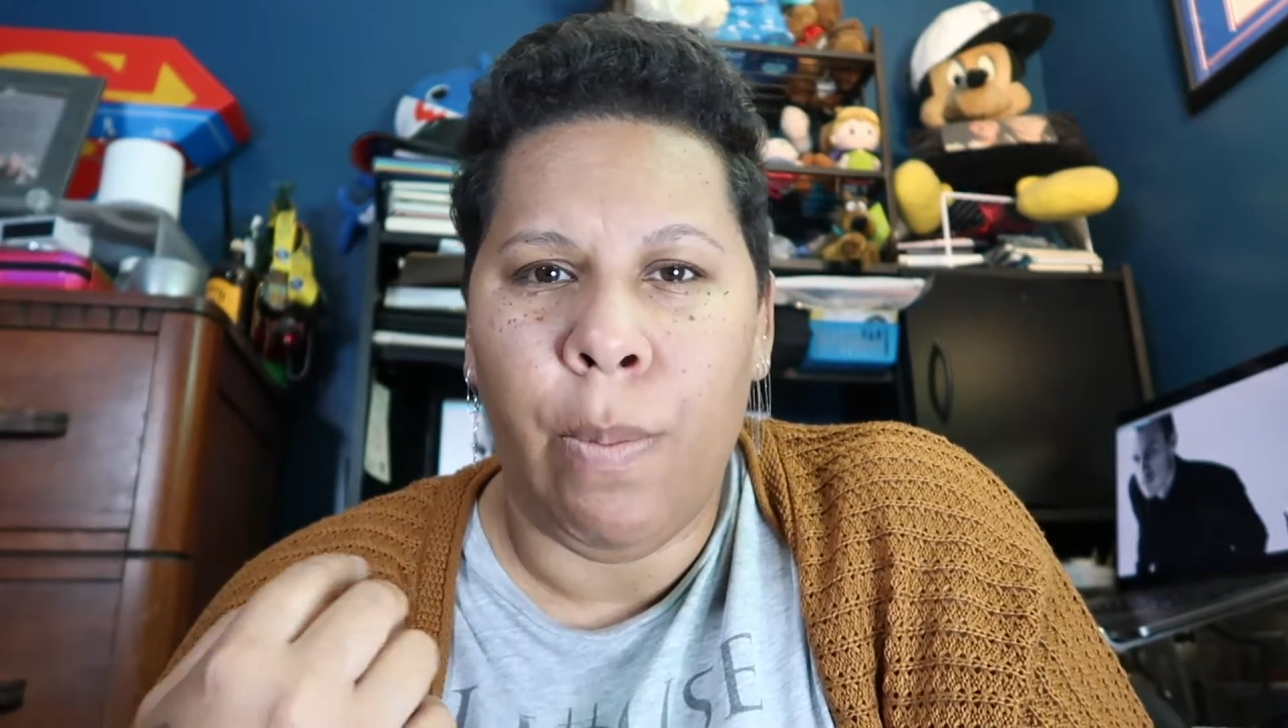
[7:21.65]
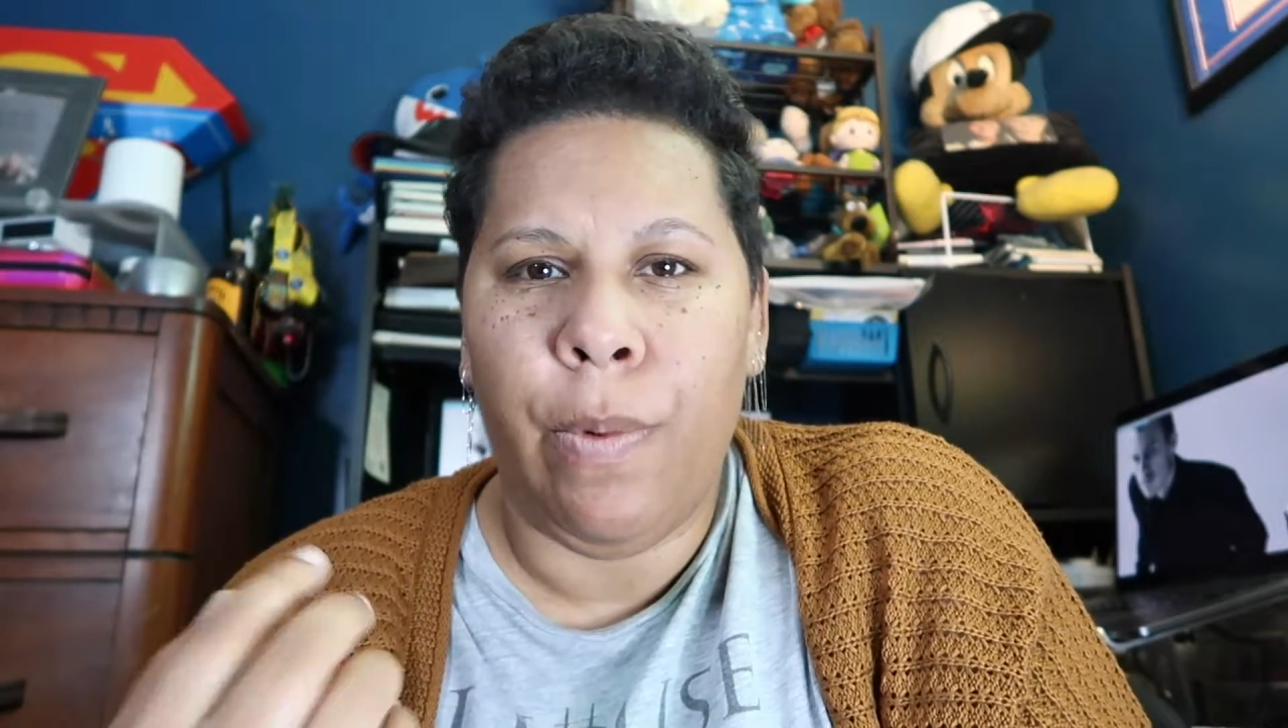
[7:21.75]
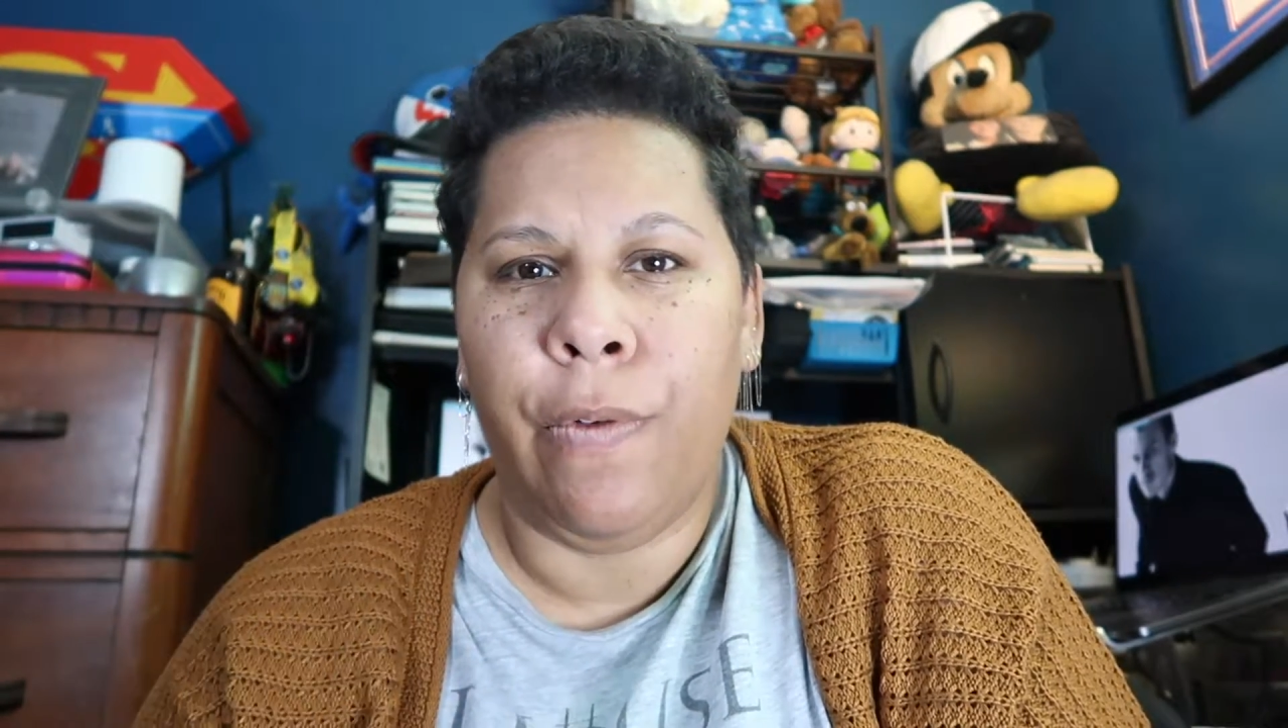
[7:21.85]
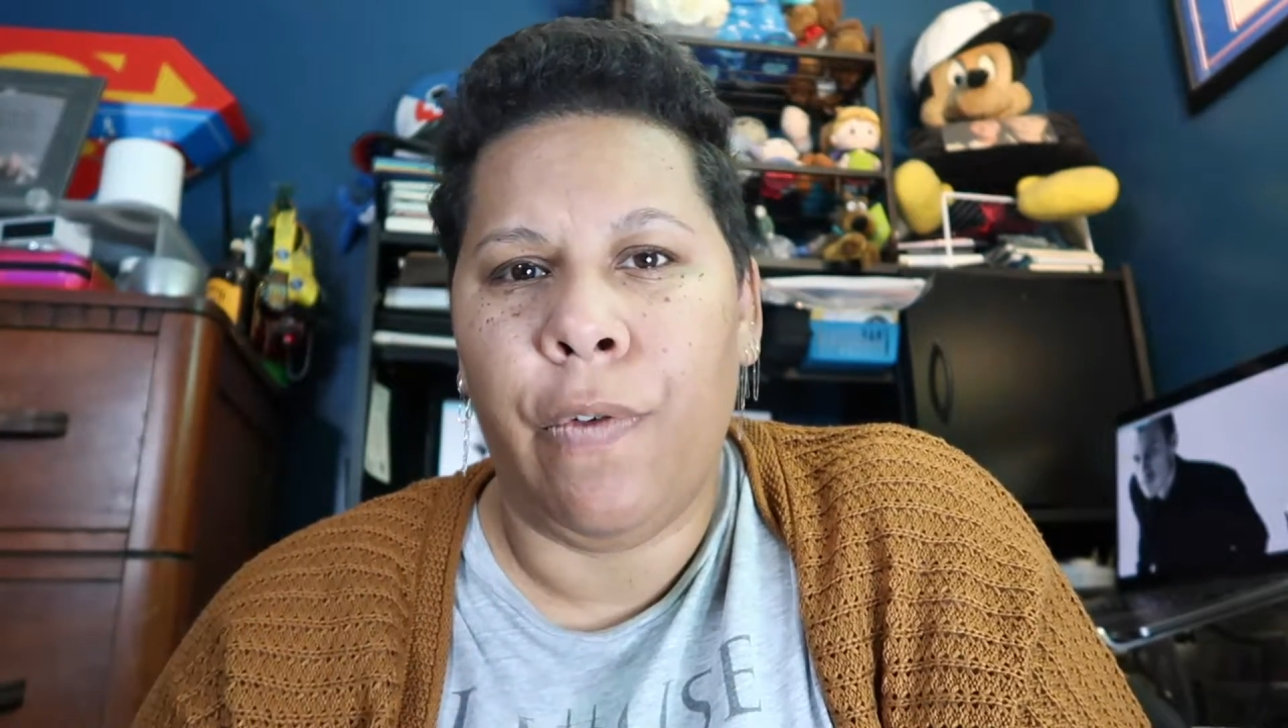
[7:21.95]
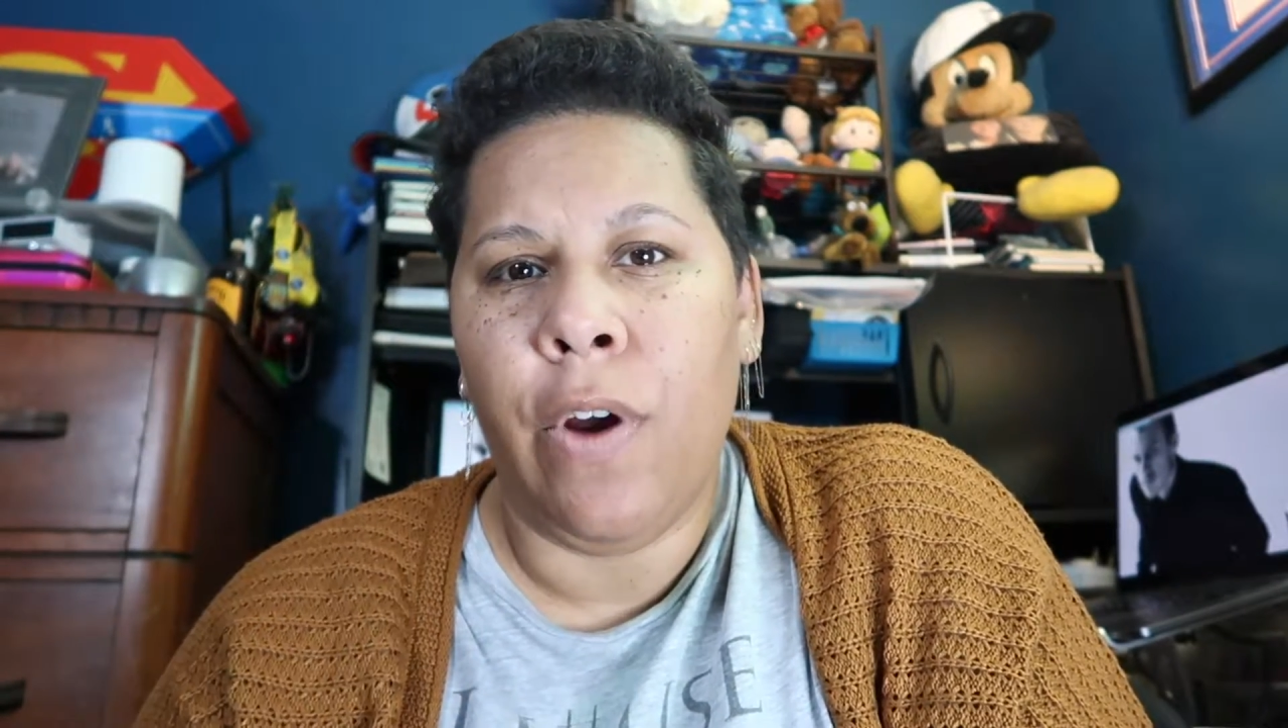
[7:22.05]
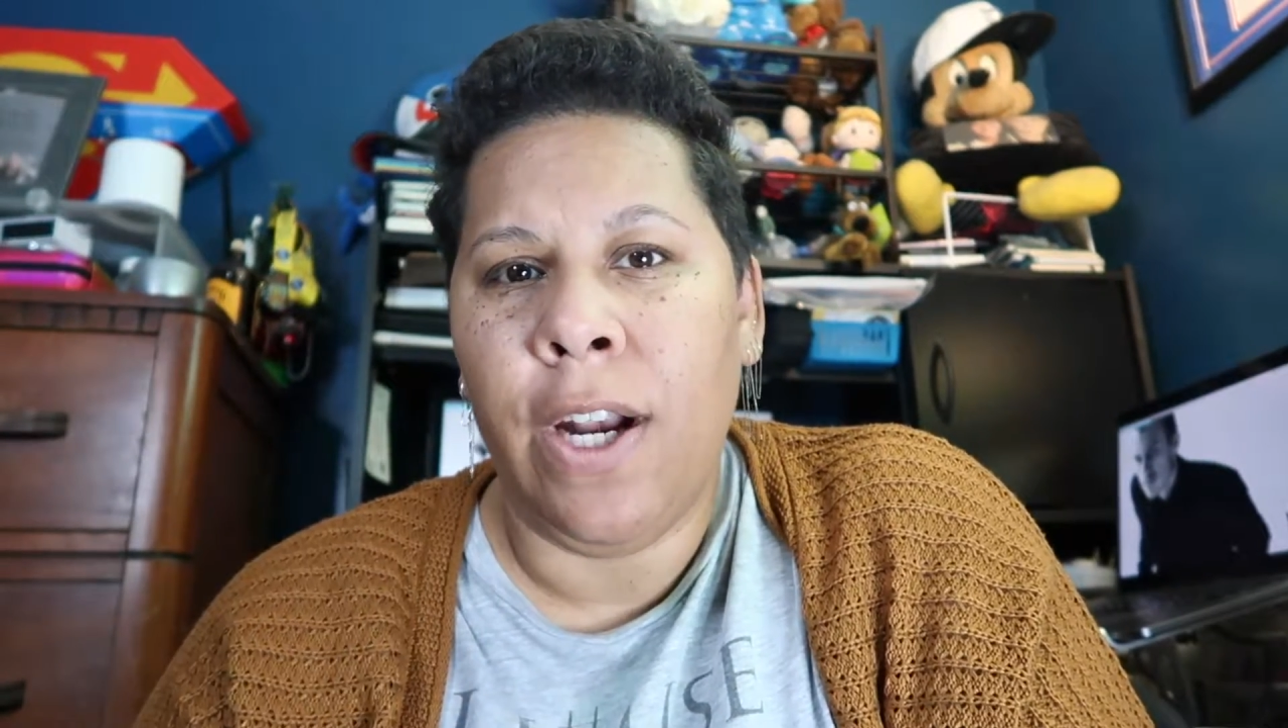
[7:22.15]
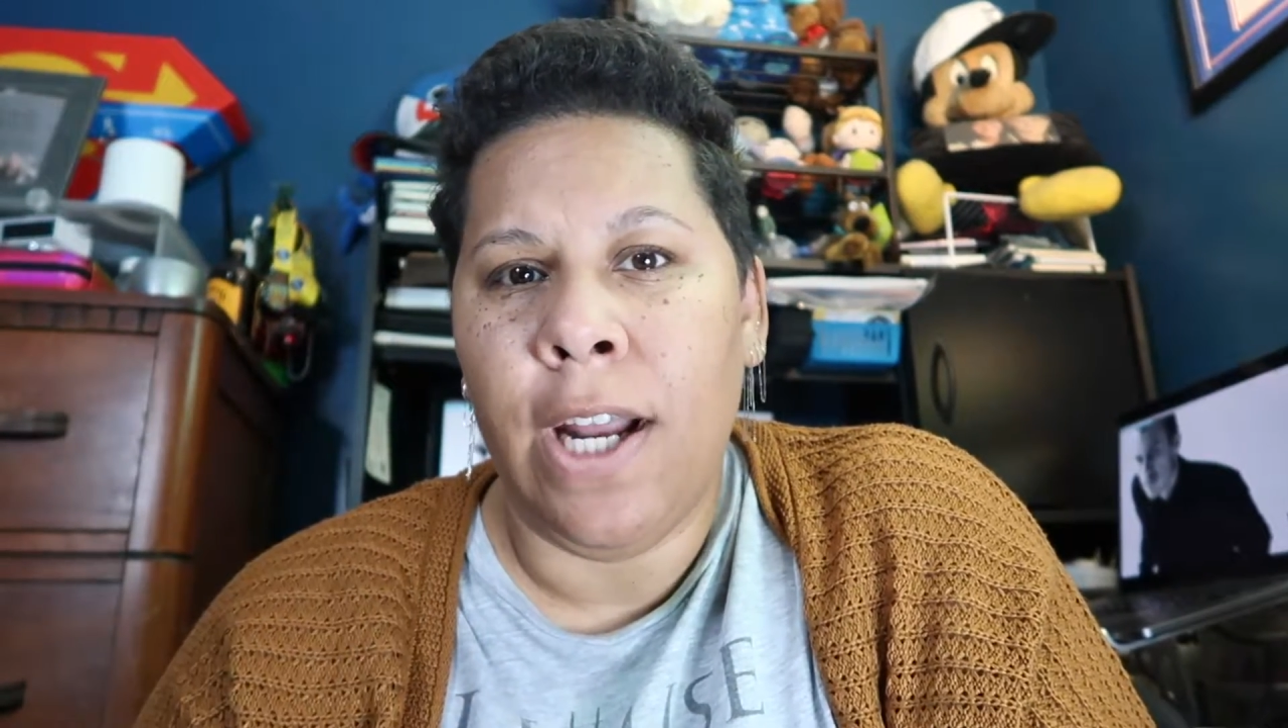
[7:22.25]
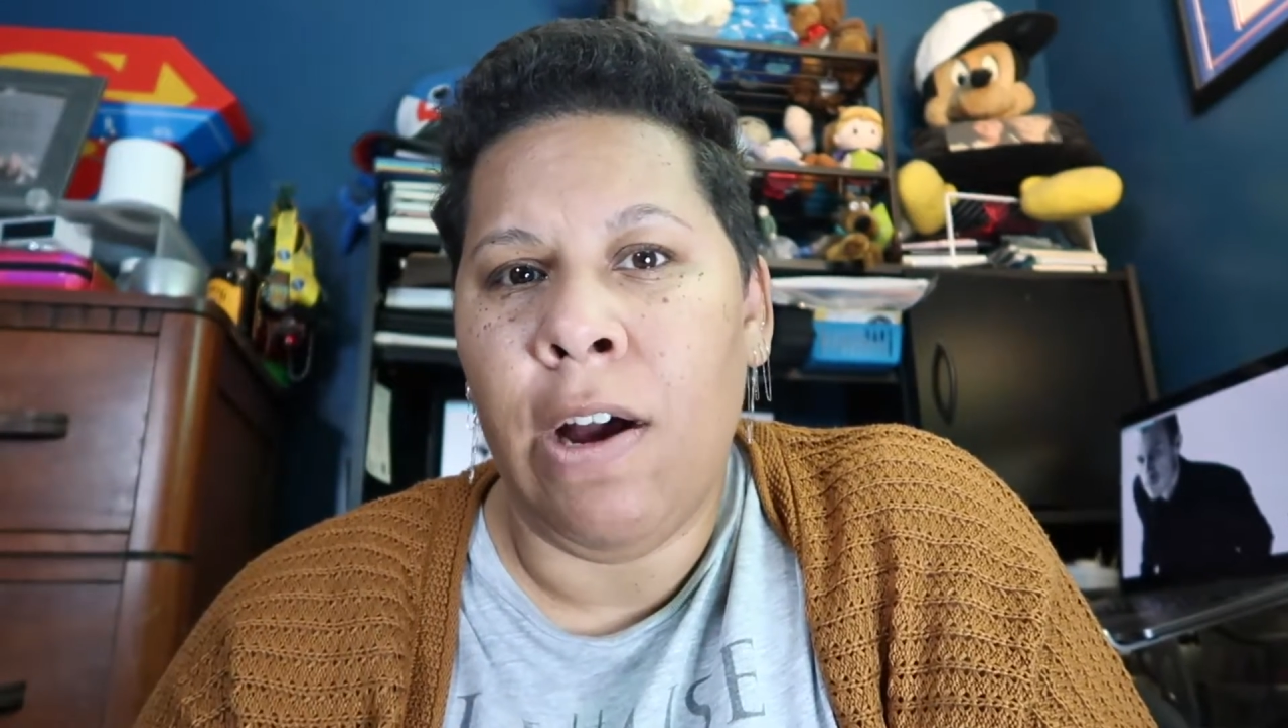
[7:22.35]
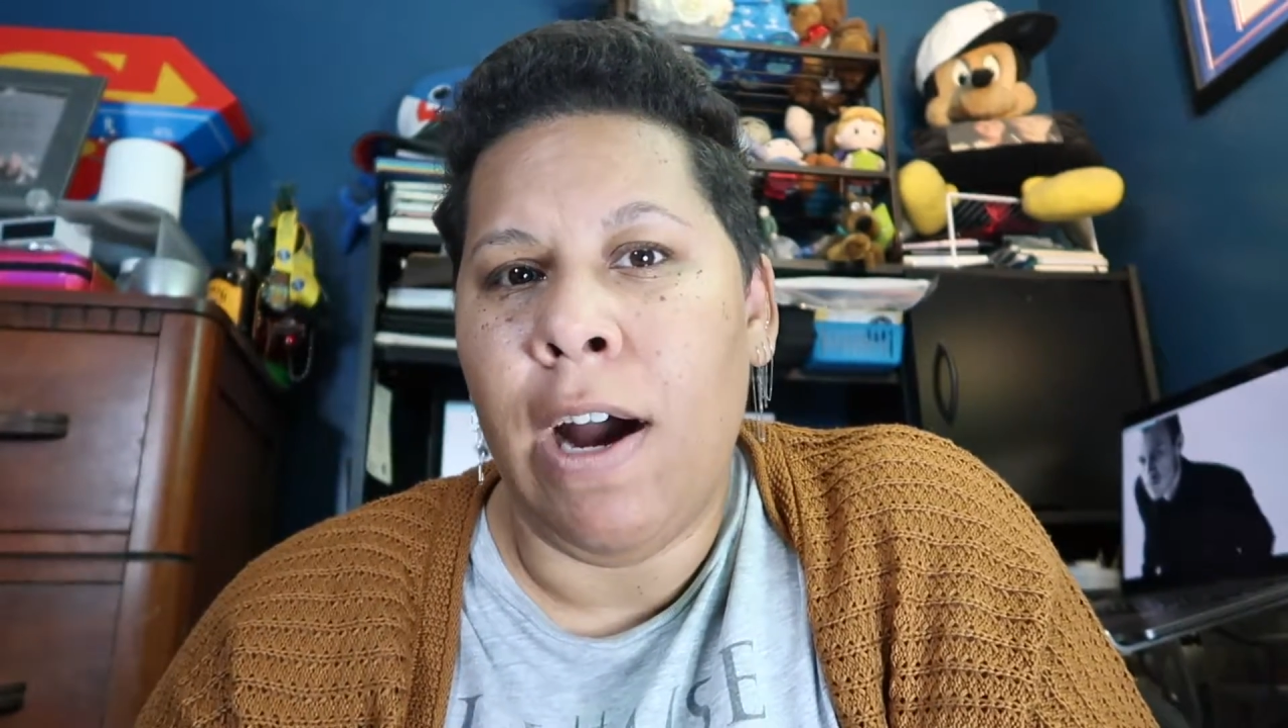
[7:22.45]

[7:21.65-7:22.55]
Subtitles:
but for right now,